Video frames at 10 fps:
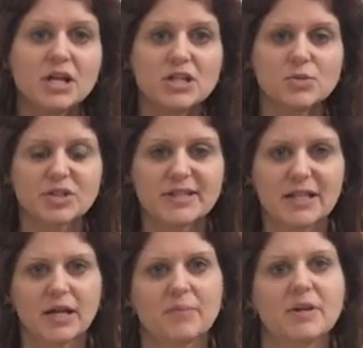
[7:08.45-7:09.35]
So we're
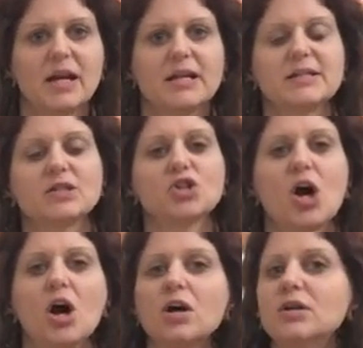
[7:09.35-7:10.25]
sitting up nice and
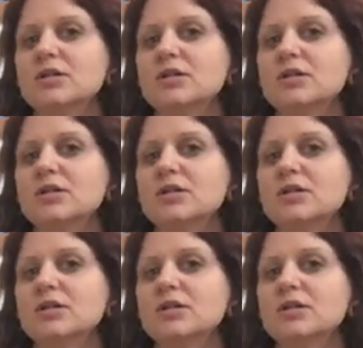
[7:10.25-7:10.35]
tall.